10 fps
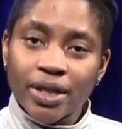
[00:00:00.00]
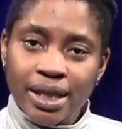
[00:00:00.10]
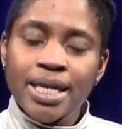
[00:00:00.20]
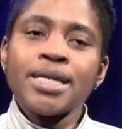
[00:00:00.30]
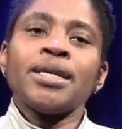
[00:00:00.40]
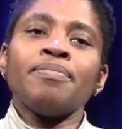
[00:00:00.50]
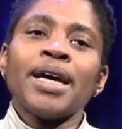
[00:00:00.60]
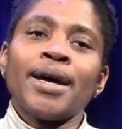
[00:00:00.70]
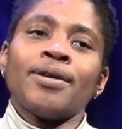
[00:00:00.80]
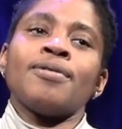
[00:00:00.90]
The
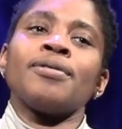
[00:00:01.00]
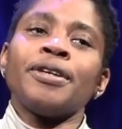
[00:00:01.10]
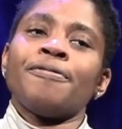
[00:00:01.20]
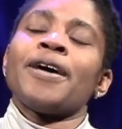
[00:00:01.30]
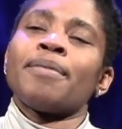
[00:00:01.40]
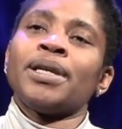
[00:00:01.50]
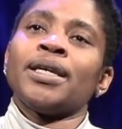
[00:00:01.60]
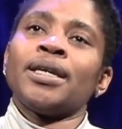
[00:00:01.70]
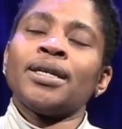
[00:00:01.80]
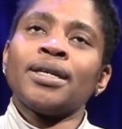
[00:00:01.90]
team at Holy
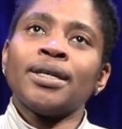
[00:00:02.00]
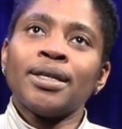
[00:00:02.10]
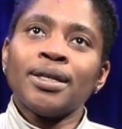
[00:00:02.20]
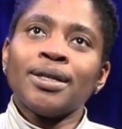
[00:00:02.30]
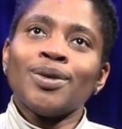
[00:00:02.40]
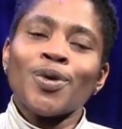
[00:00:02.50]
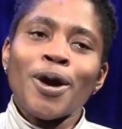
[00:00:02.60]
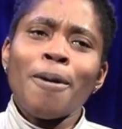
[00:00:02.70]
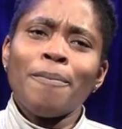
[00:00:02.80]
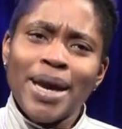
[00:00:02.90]
Family
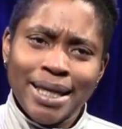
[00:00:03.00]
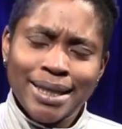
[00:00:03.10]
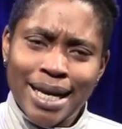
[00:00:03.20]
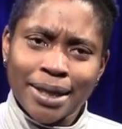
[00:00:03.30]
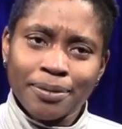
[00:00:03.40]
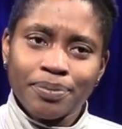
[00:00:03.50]
were amazing.